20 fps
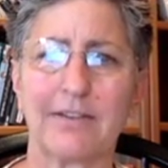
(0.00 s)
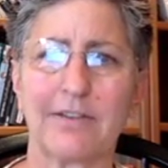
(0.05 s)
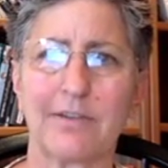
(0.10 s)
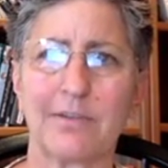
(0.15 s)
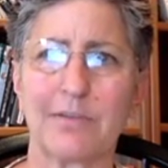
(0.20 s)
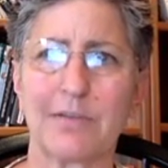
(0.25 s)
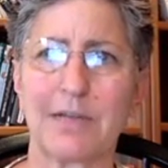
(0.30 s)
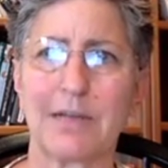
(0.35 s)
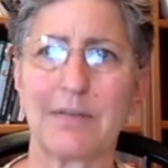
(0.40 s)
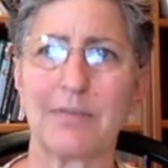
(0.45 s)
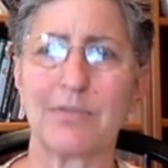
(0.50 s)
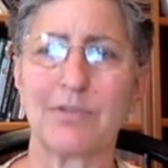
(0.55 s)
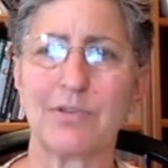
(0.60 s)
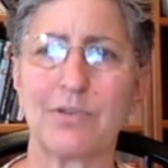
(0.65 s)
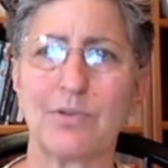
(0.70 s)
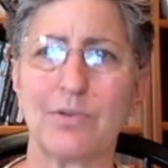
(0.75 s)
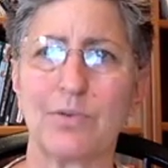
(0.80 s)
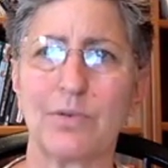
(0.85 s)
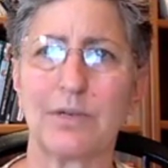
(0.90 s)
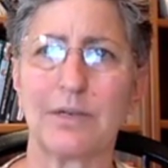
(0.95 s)
Sometimes
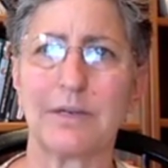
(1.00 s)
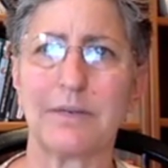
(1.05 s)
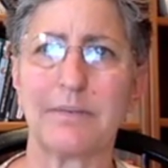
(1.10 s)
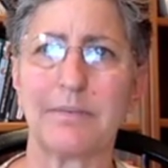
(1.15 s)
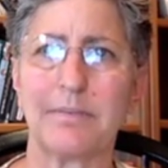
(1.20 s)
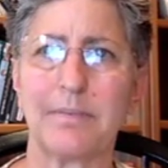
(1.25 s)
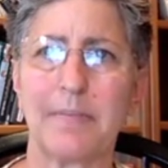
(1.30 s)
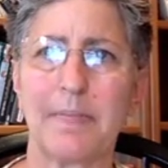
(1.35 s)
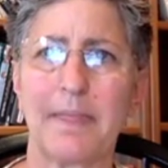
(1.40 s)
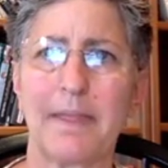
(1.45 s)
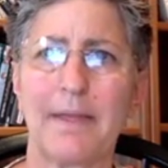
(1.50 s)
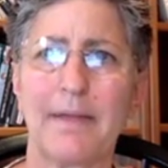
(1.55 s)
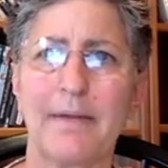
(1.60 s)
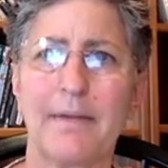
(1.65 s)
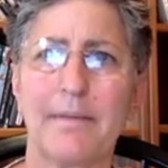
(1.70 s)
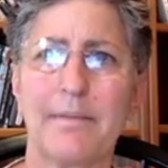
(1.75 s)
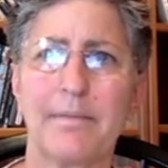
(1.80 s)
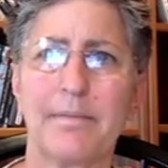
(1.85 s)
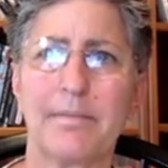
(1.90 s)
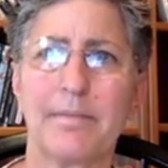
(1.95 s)

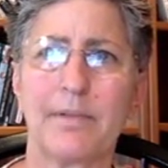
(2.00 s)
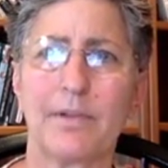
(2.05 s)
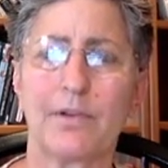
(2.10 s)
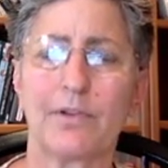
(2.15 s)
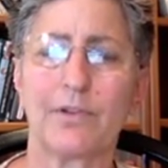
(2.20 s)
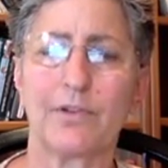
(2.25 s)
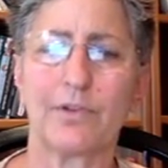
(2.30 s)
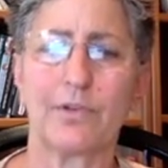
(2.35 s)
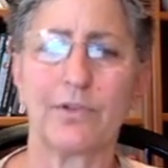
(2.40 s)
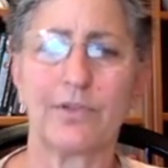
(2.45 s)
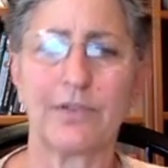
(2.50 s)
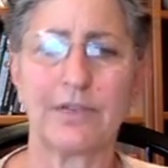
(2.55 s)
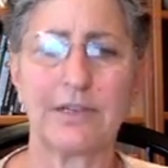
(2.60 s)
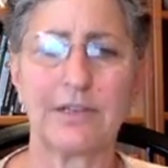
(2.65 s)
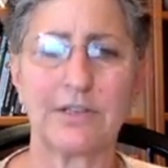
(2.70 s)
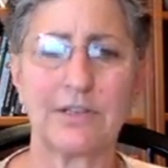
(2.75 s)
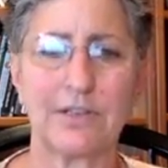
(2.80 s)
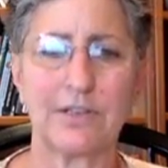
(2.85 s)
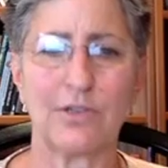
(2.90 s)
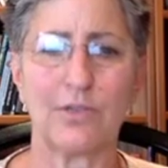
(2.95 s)
there are certain
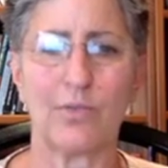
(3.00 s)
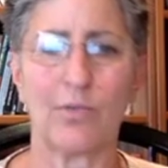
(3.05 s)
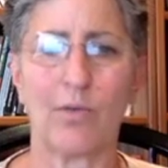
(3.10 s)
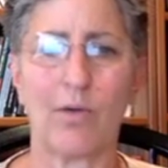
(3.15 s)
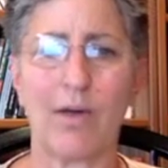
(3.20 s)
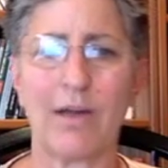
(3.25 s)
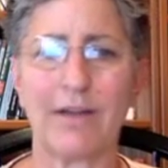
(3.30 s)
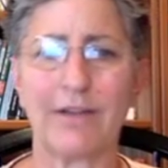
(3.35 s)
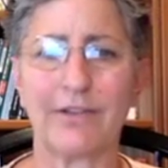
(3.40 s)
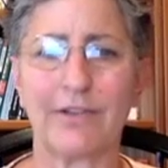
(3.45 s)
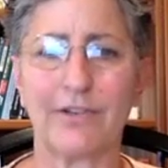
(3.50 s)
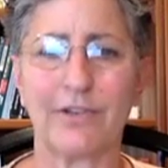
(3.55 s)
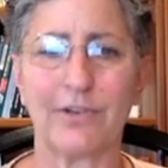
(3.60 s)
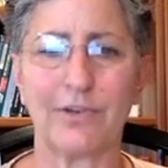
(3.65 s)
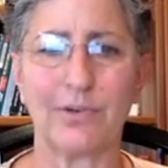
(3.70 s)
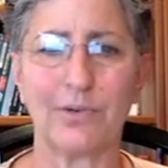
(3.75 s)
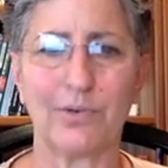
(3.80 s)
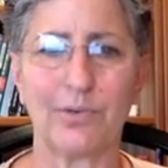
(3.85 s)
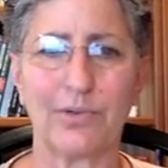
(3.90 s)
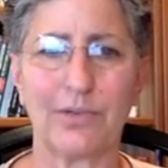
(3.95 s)
things that you want to
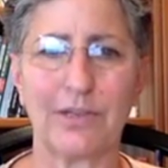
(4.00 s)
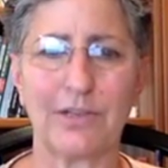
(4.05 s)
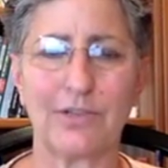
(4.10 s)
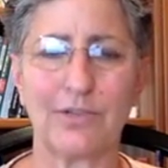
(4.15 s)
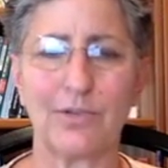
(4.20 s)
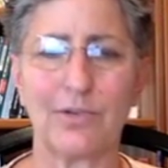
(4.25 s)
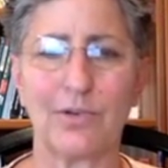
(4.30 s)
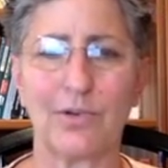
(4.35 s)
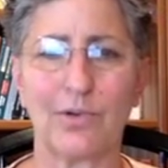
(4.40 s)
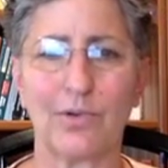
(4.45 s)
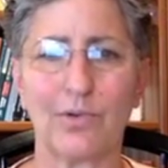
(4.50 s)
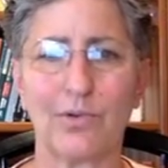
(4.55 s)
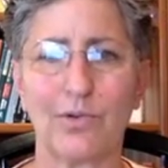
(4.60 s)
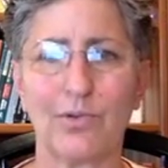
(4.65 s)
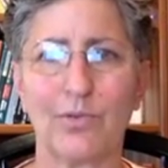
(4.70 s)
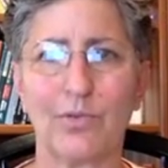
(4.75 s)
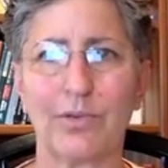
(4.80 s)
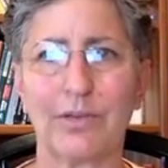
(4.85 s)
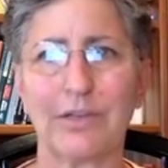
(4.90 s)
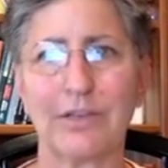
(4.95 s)
do that you know
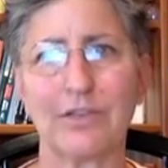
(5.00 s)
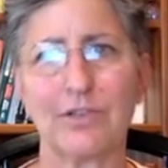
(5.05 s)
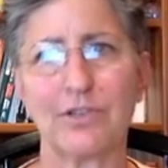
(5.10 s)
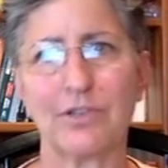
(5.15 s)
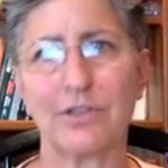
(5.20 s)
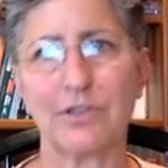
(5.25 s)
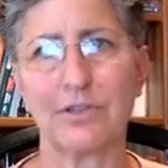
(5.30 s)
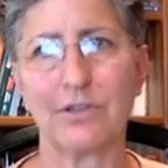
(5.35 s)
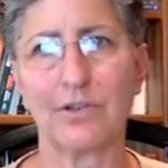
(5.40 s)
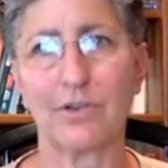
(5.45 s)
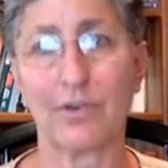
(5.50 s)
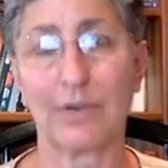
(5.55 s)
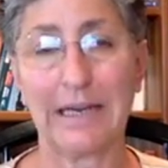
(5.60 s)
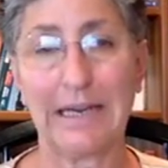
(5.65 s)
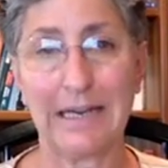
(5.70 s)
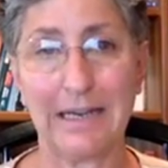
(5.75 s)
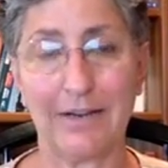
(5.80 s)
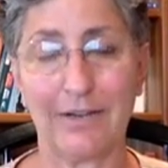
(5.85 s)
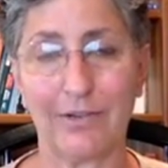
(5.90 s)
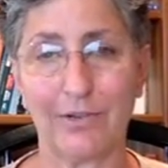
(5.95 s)
you really shouldn't or
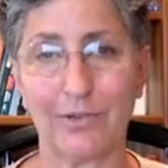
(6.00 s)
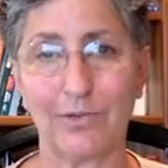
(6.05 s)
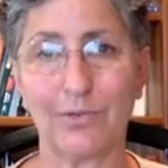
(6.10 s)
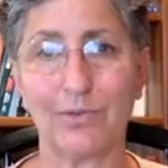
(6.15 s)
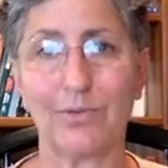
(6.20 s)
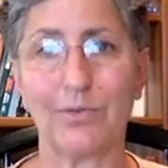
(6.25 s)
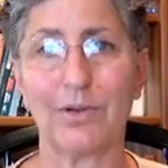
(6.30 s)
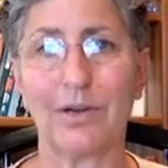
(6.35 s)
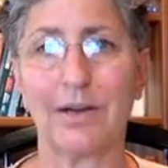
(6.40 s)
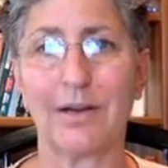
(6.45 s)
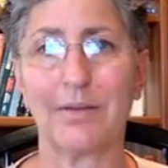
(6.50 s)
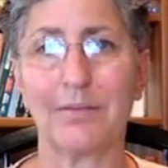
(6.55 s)
can't do.